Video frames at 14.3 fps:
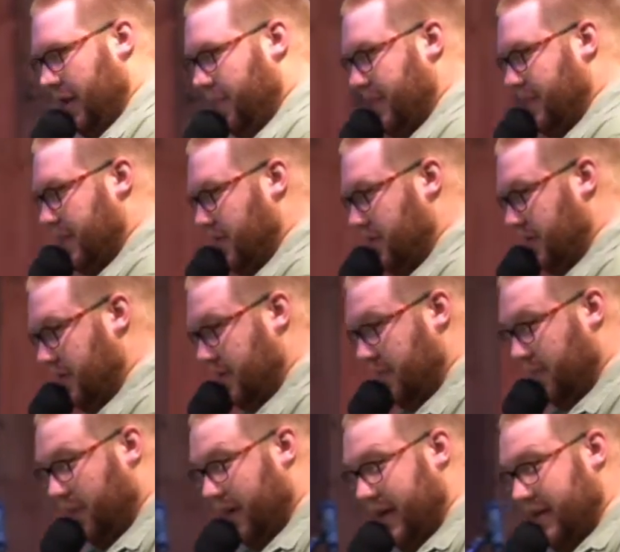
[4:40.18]
Let
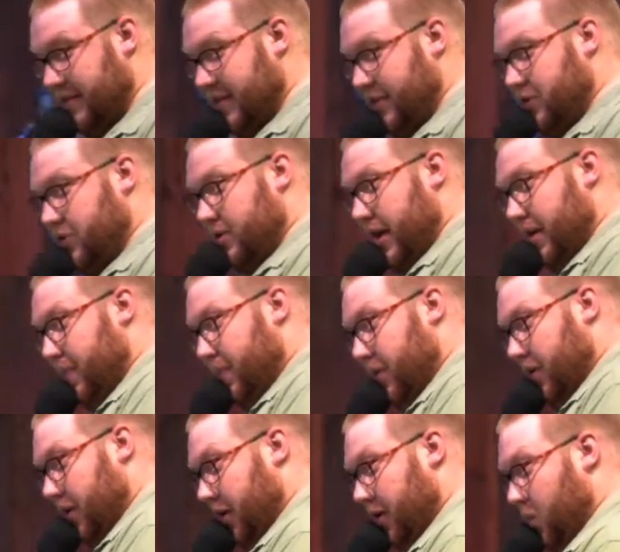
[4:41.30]
petitions and praises
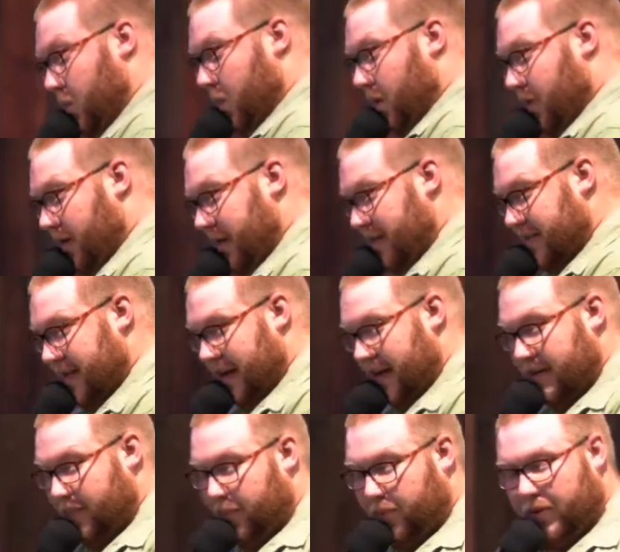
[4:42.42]
shape your worries
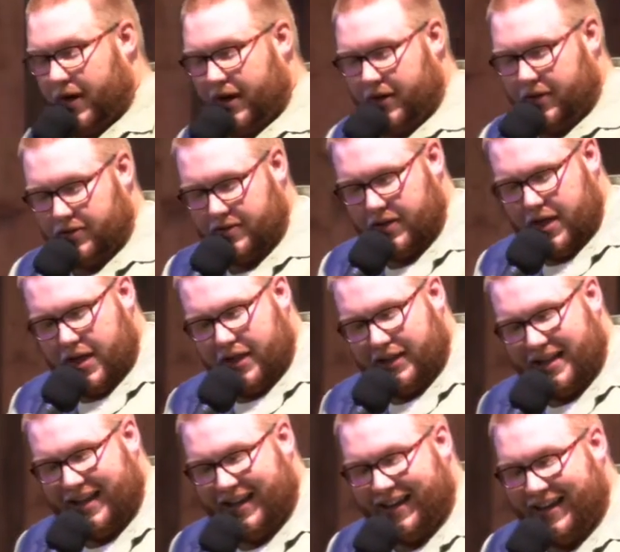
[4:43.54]
into prayers,
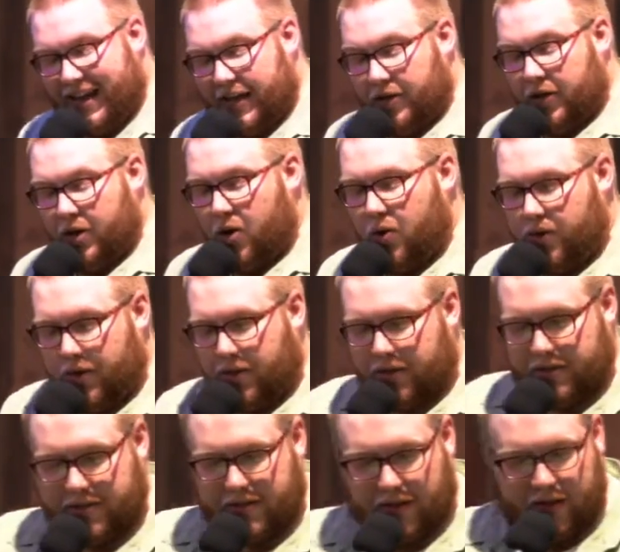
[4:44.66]
letting God know your
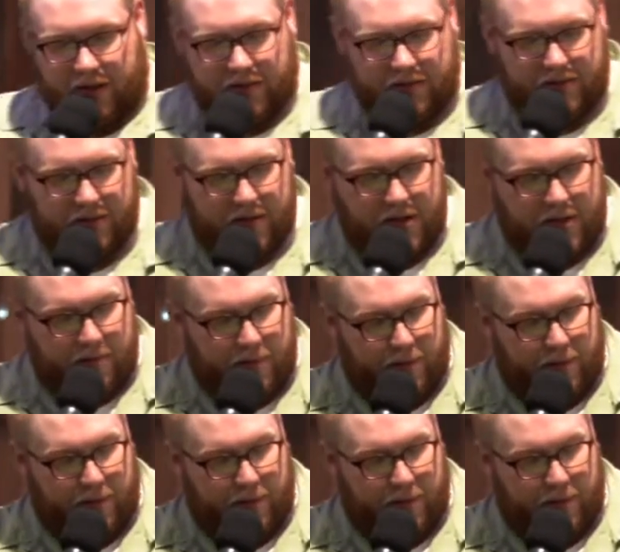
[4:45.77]
concerns.